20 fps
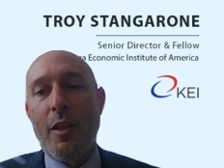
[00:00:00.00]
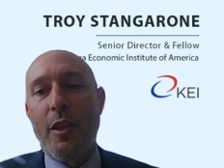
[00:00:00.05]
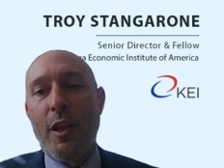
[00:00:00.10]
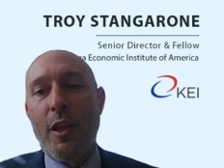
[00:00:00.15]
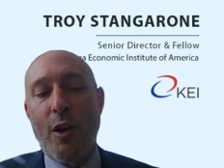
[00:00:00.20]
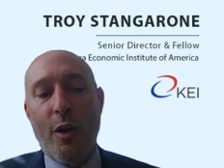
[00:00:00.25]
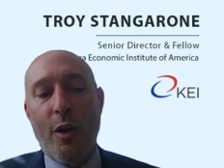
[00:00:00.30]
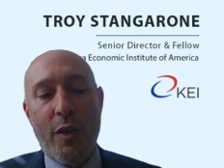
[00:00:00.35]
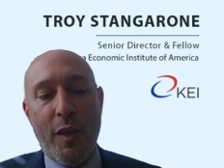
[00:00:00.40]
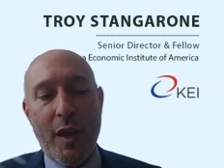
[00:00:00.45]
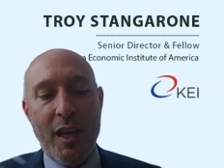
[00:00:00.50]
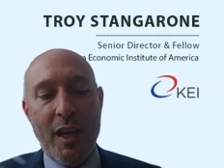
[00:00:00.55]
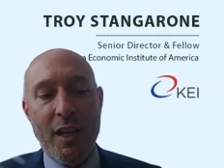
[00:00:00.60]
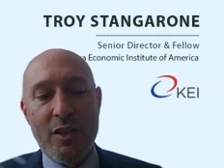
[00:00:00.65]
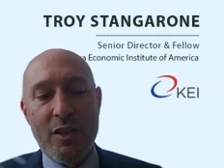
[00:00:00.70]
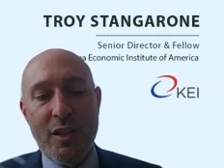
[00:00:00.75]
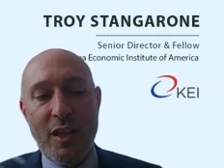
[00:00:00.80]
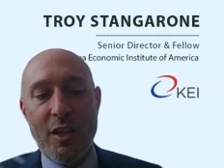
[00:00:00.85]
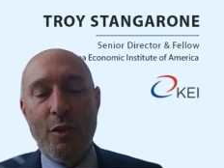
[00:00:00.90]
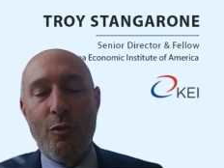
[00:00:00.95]
there are
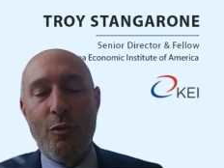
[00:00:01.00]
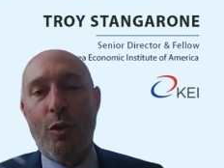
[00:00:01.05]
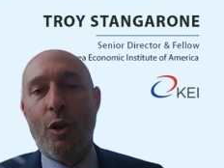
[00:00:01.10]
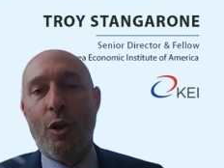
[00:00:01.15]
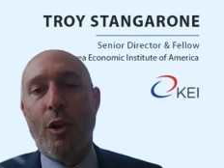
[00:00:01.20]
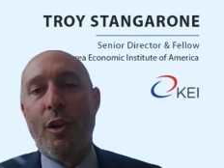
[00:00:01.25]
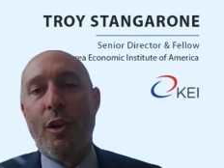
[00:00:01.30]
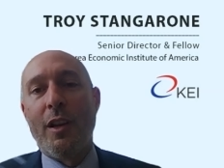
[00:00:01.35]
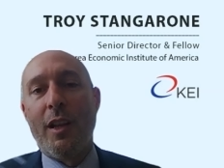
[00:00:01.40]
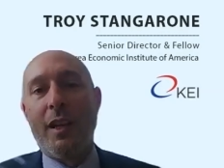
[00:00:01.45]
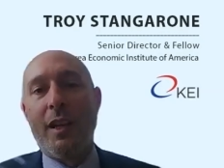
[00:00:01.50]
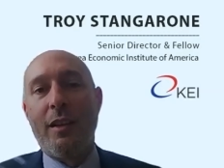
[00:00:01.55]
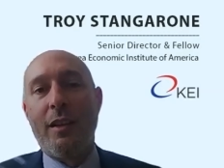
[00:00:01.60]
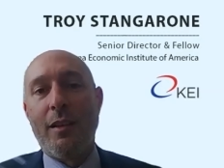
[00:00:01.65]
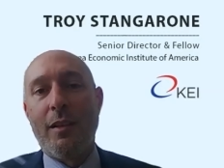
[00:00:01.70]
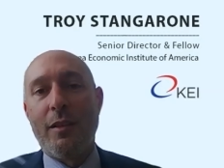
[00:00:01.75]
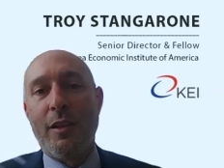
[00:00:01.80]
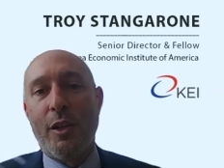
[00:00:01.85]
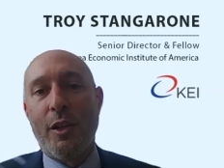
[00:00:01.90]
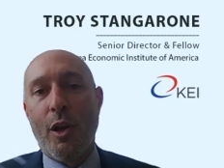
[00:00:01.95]
things that you learn and,
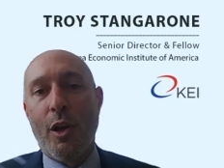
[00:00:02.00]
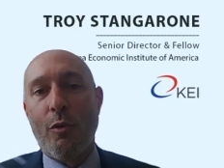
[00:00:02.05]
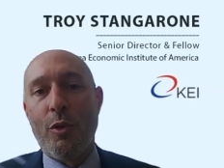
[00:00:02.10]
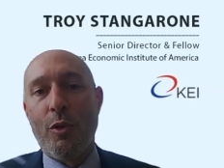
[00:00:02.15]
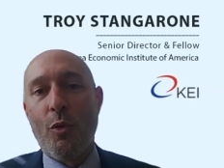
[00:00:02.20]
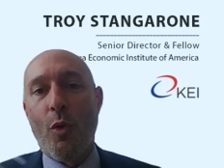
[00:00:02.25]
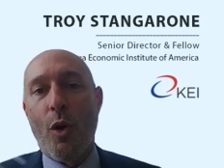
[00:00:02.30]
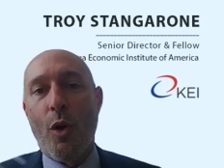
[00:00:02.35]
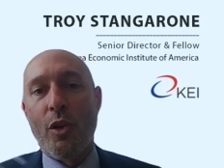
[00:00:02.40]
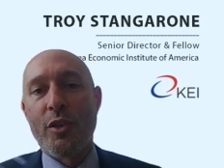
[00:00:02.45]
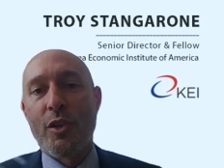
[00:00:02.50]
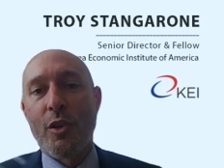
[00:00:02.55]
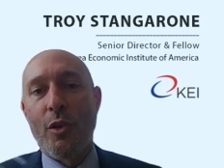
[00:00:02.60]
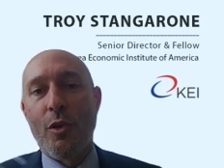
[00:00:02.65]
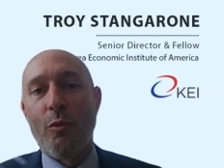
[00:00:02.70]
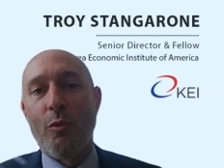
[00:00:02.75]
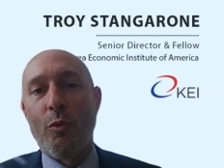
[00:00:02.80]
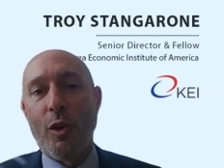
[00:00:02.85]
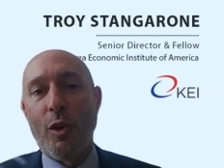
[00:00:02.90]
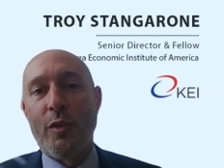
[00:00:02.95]
you
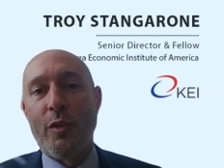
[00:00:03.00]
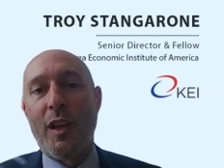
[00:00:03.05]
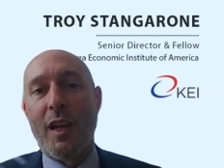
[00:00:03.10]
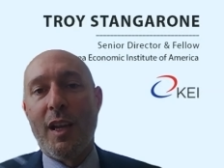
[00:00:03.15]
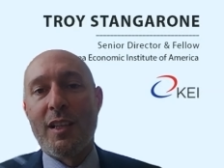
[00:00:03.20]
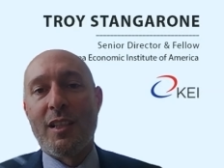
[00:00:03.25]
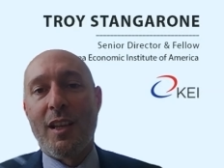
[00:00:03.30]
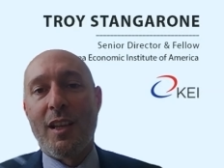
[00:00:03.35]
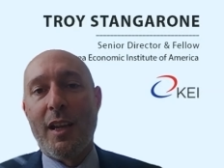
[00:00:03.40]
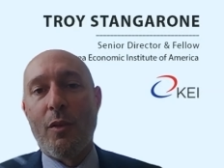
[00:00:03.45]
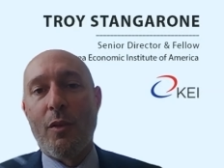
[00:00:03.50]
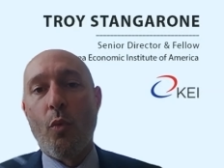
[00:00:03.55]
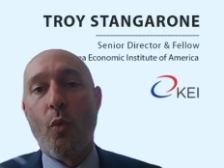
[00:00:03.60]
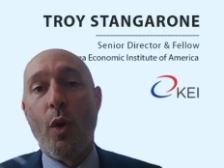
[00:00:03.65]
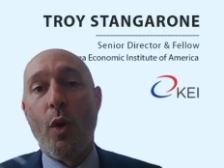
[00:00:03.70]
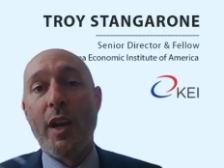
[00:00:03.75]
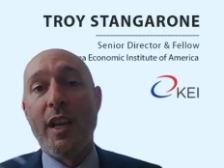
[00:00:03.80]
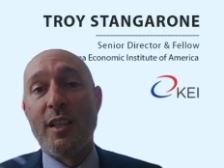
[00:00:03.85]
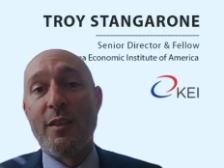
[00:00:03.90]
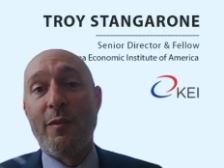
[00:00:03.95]
also learn things like
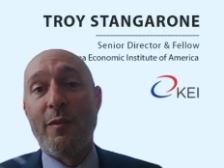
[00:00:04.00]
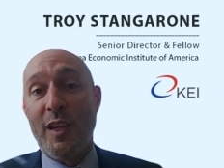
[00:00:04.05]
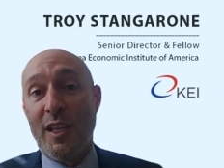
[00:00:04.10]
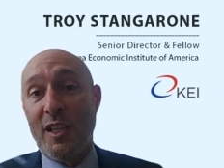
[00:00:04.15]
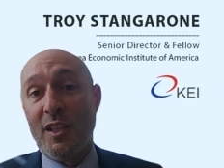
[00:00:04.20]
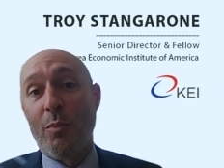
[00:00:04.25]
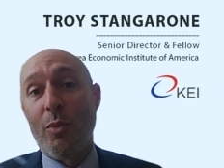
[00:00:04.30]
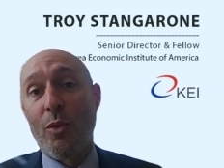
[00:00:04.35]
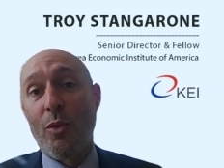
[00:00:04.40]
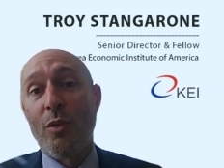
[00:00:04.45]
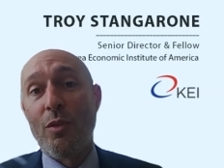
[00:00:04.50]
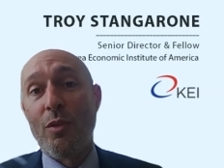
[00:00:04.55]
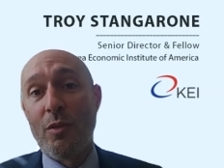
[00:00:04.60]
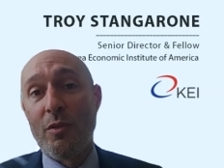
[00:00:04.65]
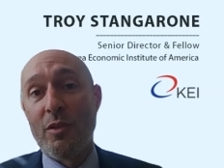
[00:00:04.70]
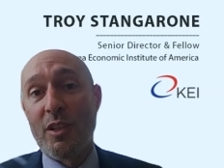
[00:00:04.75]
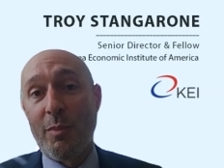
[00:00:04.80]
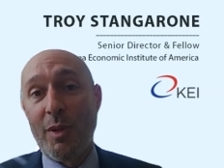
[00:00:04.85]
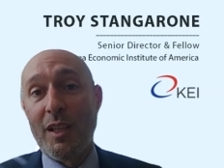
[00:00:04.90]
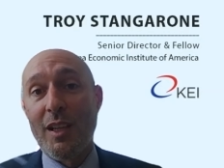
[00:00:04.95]
what is feasible
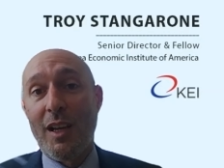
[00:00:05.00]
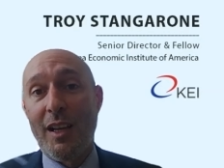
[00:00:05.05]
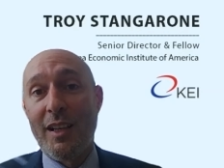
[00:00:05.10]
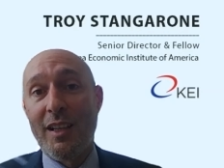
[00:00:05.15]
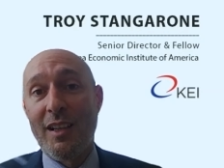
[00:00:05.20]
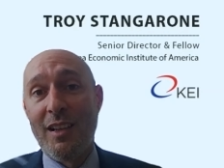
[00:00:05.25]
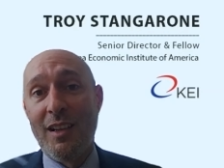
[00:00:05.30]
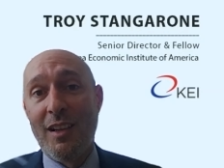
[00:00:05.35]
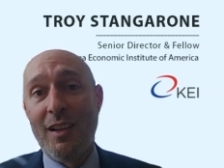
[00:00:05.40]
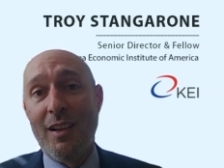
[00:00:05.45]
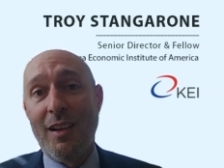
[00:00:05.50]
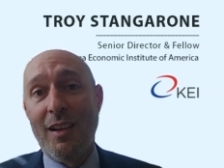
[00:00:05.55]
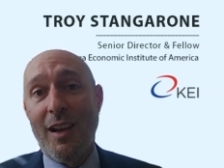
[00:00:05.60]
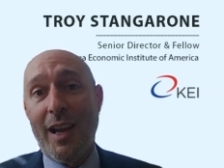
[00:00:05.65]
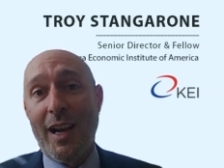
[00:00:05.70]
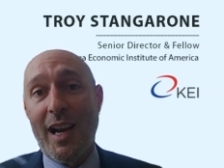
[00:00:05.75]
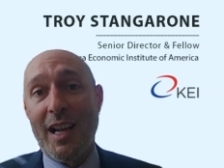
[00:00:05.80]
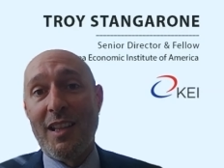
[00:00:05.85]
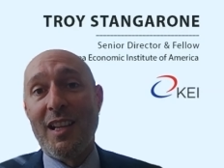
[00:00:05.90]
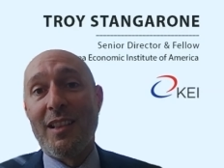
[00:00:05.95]
to be done.
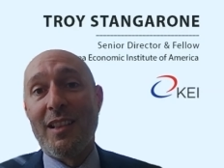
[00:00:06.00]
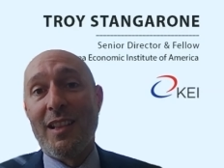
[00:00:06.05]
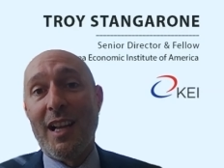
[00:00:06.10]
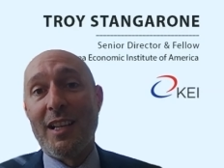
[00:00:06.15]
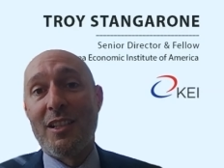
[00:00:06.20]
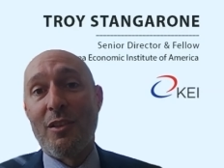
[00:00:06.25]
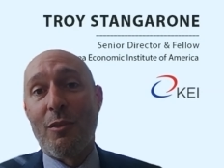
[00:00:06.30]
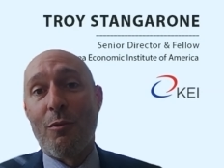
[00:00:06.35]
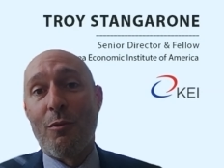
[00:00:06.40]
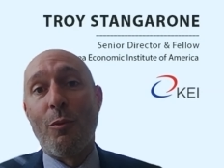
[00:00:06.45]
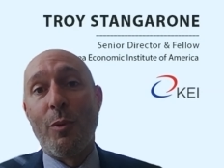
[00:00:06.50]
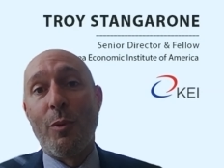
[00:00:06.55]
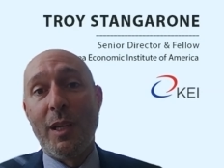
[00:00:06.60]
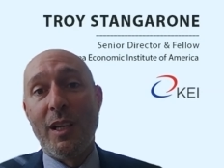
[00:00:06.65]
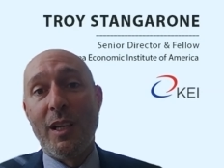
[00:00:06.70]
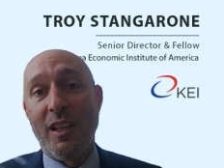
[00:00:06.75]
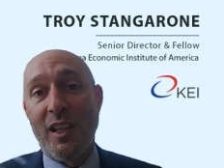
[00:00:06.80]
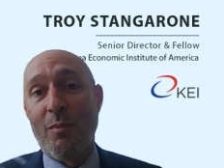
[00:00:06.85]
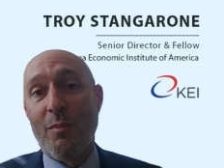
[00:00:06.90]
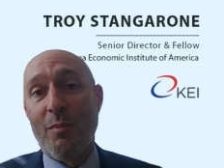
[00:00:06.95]
And I think that's a
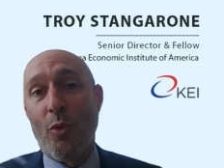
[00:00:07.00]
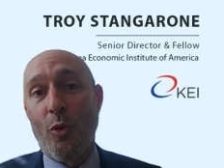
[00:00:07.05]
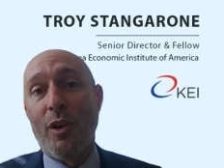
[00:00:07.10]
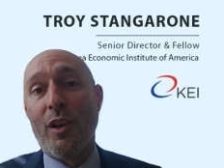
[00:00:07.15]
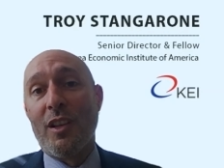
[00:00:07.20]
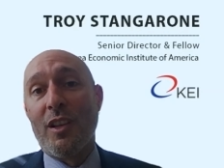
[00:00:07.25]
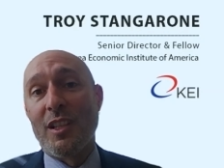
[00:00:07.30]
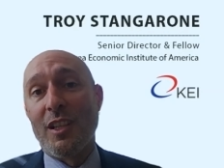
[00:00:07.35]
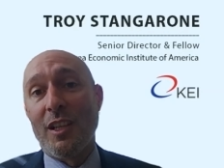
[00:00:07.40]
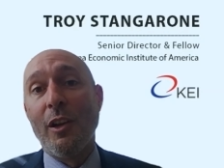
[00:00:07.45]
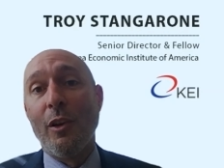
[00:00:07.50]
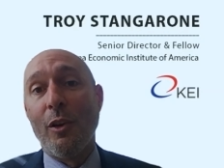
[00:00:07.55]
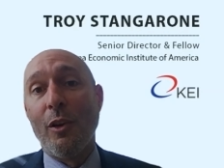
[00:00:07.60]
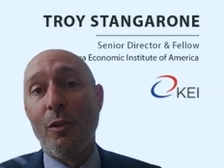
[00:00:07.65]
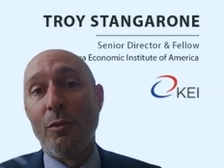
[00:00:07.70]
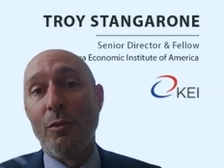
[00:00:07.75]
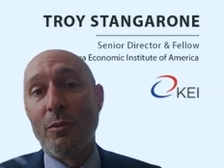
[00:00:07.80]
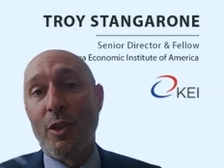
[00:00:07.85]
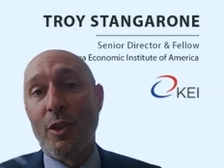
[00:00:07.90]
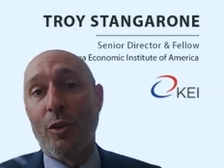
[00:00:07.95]
really important
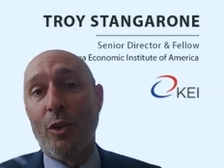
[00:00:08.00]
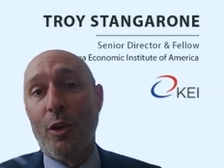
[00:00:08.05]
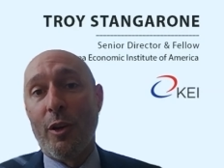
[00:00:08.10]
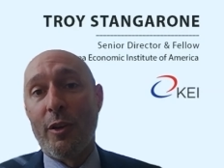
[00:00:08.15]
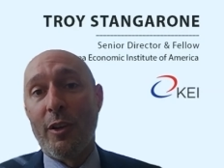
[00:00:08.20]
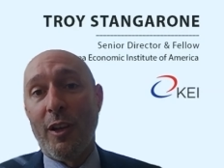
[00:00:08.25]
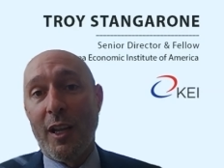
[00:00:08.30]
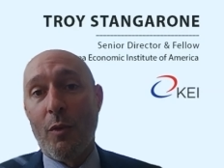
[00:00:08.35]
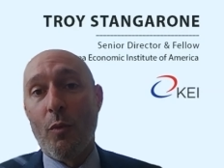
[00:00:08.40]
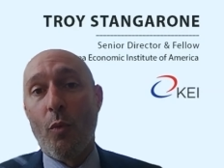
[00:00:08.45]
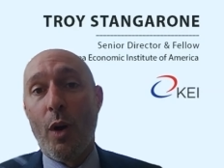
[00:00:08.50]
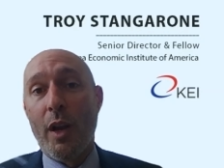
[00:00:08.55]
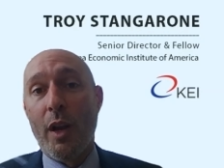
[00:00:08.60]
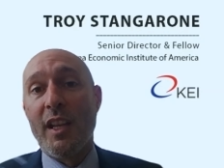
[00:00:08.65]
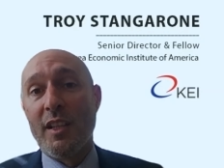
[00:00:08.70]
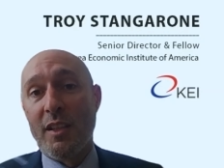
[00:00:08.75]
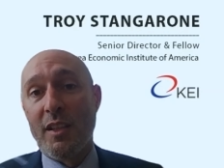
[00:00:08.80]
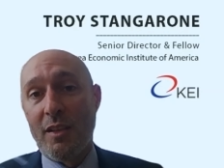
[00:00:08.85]
skill to learn. Like what.